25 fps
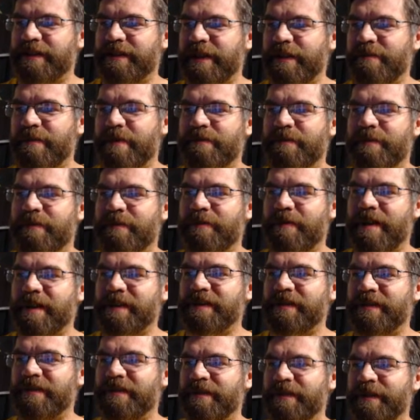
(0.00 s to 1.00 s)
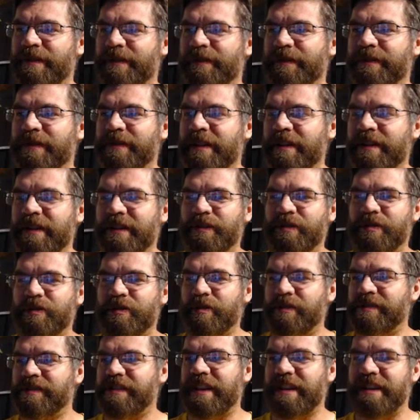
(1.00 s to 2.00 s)
I remember watching the old
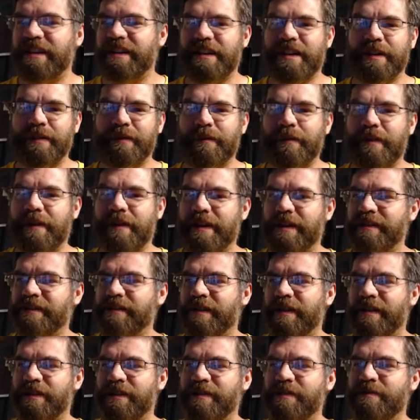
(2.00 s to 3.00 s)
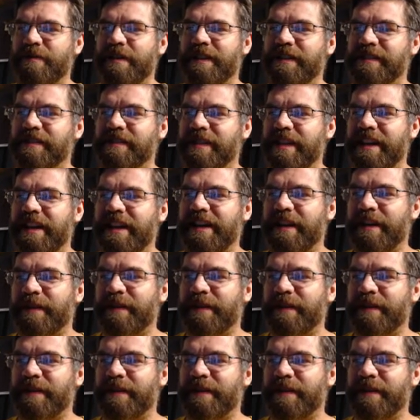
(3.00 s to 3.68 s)
Tuesday night fights on USA.